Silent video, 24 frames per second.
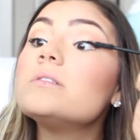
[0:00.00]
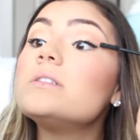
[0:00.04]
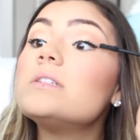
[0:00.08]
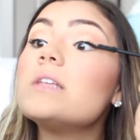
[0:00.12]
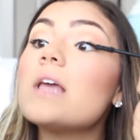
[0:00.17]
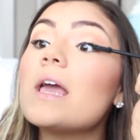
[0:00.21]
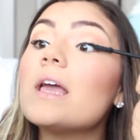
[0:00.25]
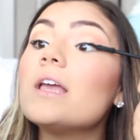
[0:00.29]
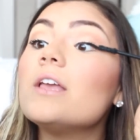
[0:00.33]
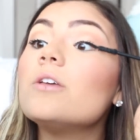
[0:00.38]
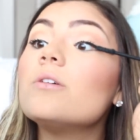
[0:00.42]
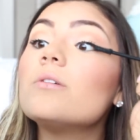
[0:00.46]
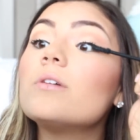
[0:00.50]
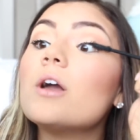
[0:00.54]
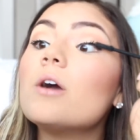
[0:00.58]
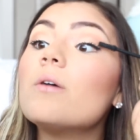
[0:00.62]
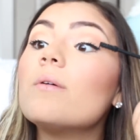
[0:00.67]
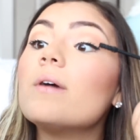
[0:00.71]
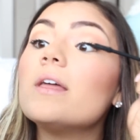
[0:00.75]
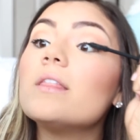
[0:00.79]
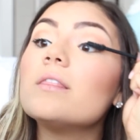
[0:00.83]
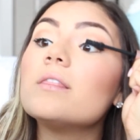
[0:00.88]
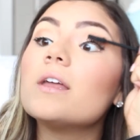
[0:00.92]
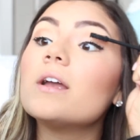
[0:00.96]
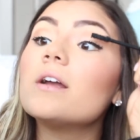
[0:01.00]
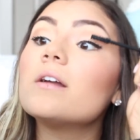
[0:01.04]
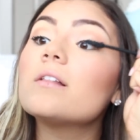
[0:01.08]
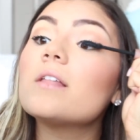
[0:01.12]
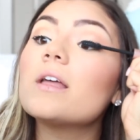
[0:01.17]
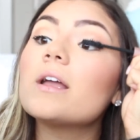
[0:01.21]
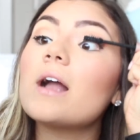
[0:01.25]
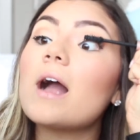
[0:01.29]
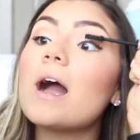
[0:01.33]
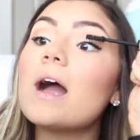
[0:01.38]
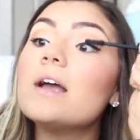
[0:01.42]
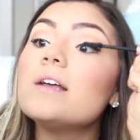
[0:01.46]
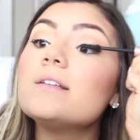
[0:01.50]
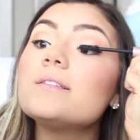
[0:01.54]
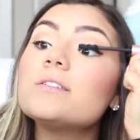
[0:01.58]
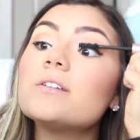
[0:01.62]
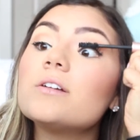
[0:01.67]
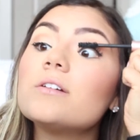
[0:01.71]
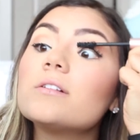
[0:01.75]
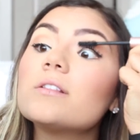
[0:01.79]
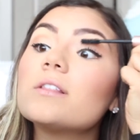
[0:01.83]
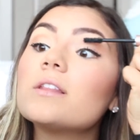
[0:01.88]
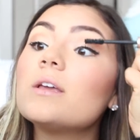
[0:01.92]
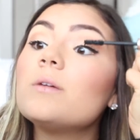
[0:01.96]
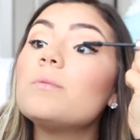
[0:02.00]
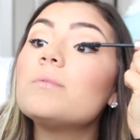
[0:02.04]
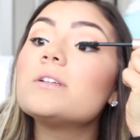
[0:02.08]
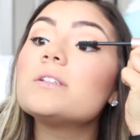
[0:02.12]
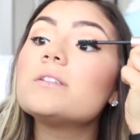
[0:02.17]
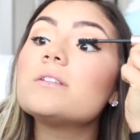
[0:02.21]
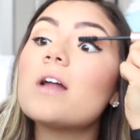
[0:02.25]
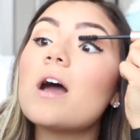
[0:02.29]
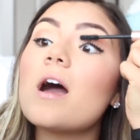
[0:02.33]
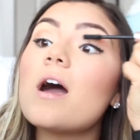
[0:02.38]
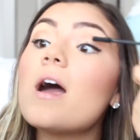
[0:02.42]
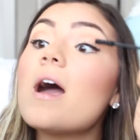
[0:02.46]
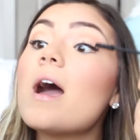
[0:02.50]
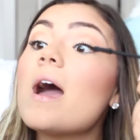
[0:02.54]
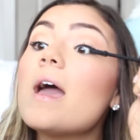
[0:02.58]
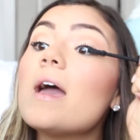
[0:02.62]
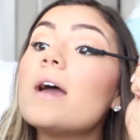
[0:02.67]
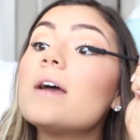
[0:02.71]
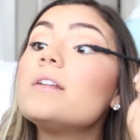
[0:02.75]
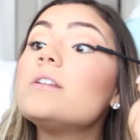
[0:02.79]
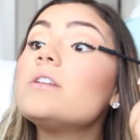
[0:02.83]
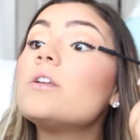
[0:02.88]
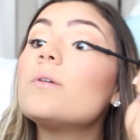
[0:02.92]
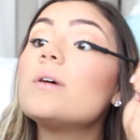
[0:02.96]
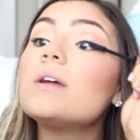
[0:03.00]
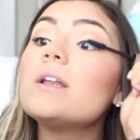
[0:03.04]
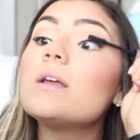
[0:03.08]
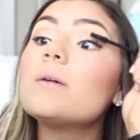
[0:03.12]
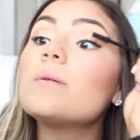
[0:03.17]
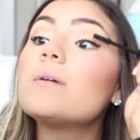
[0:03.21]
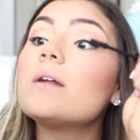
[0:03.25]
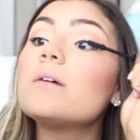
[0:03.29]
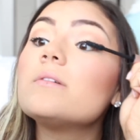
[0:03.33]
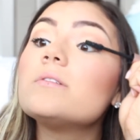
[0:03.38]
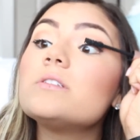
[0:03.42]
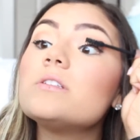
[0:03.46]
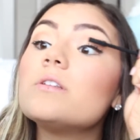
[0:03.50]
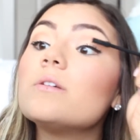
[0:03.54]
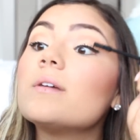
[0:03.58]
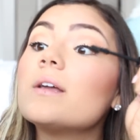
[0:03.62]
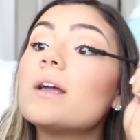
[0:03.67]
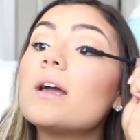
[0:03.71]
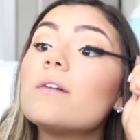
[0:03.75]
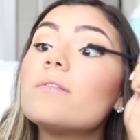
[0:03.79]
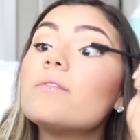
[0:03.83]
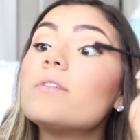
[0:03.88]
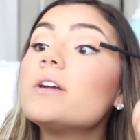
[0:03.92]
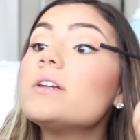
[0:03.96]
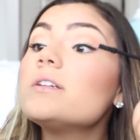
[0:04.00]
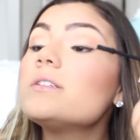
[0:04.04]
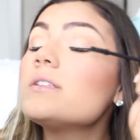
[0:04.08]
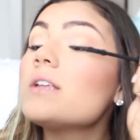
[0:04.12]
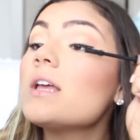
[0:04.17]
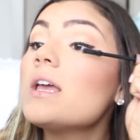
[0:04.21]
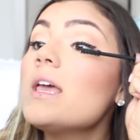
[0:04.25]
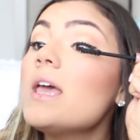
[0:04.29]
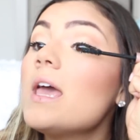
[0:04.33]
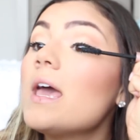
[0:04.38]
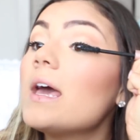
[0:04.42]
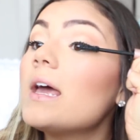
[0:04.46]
day you go in there like I certainly was not I had no idea what I was doing at first